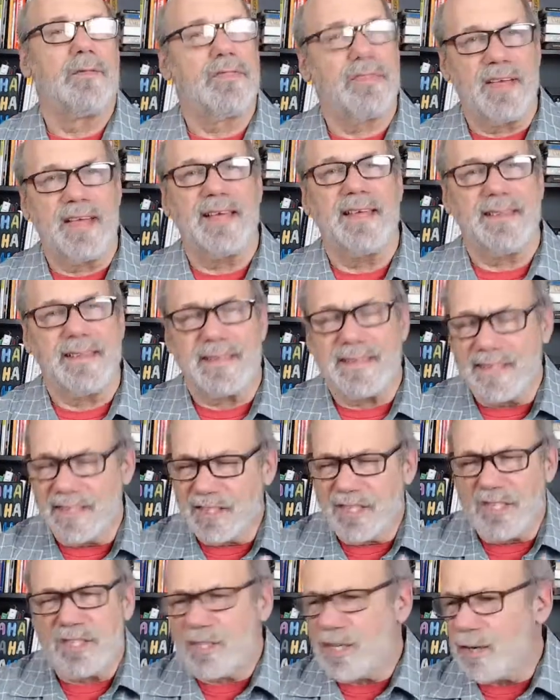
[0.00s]
thinking that
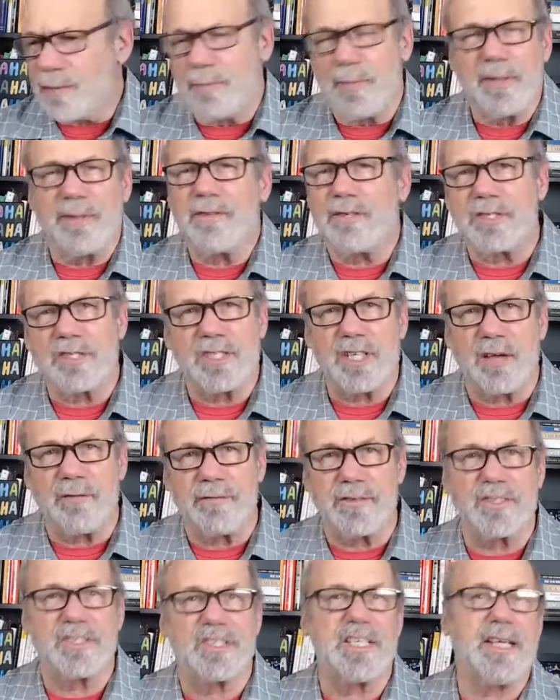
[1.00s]
this is going to build their
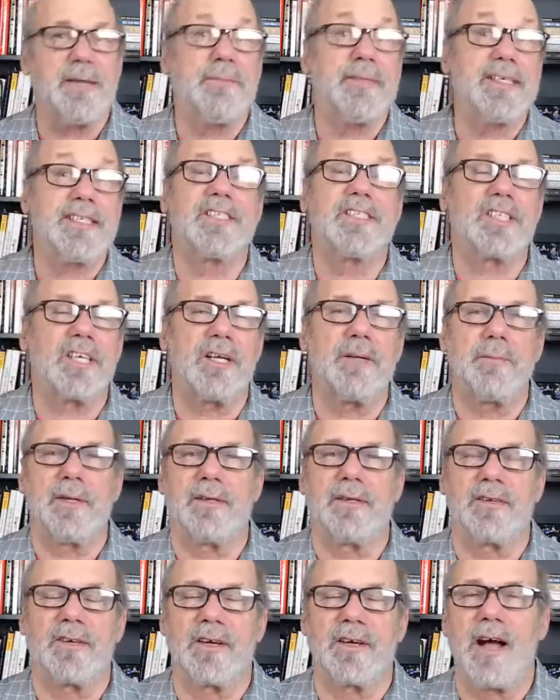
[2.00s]
self-esteem, this is going to
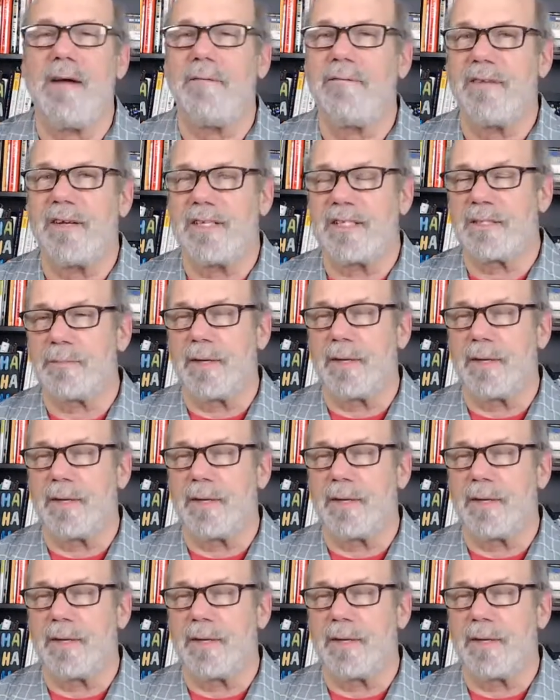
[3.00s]
build their confidence.